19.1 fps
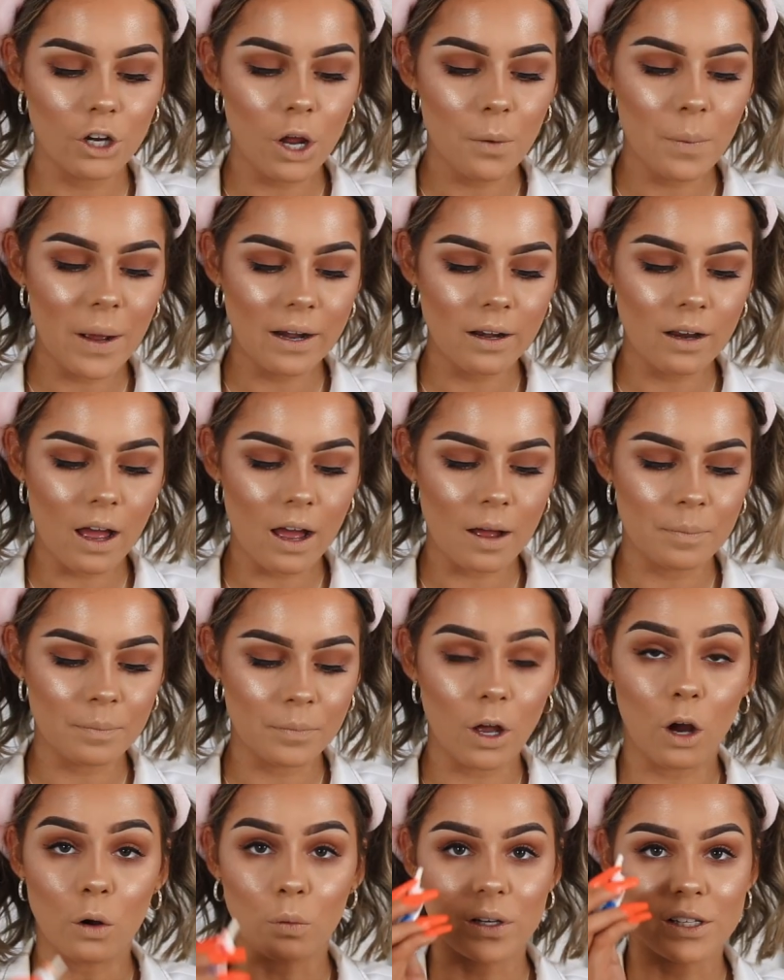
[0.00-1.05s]
You know when,
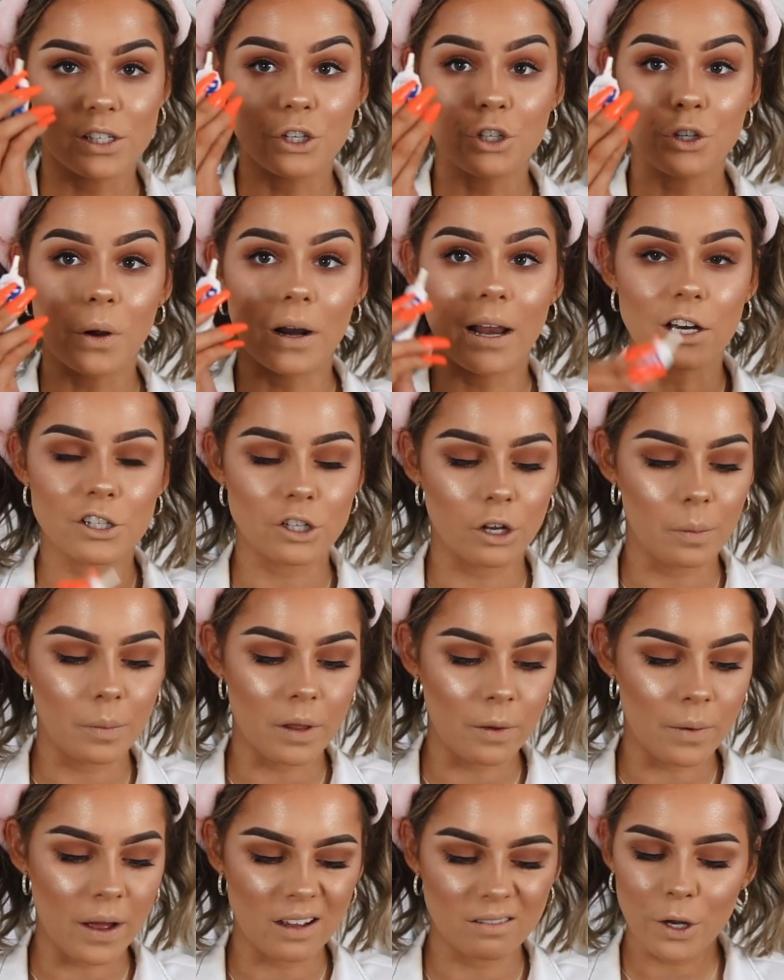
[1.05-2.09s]
oh, this is Duo Lash Glue, by
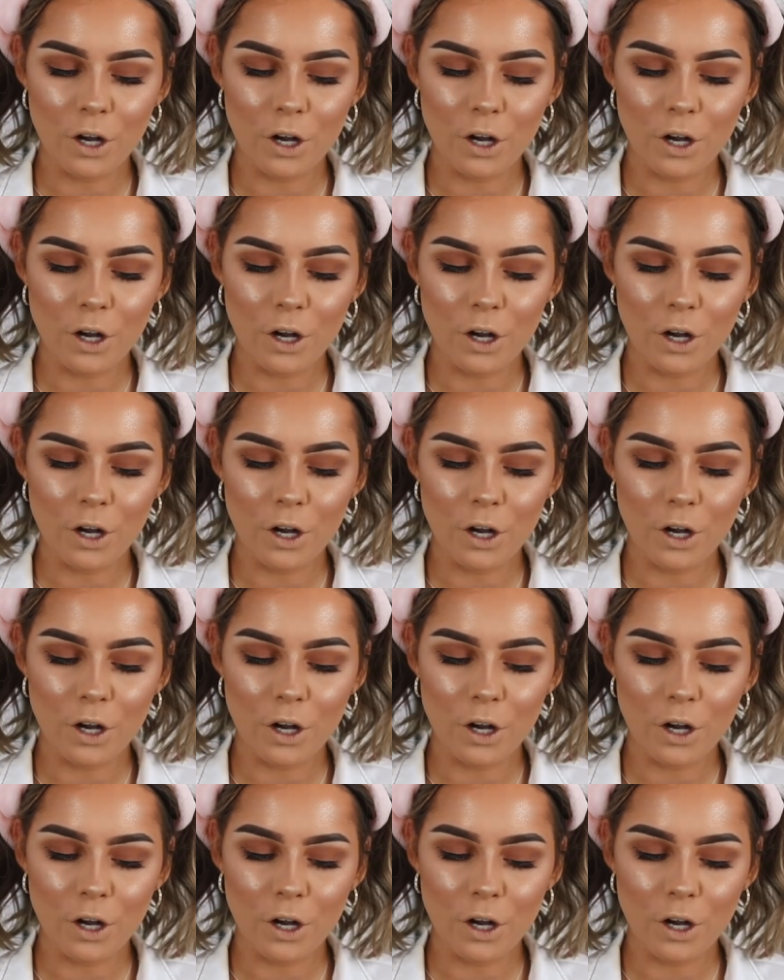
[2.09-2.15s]
the way.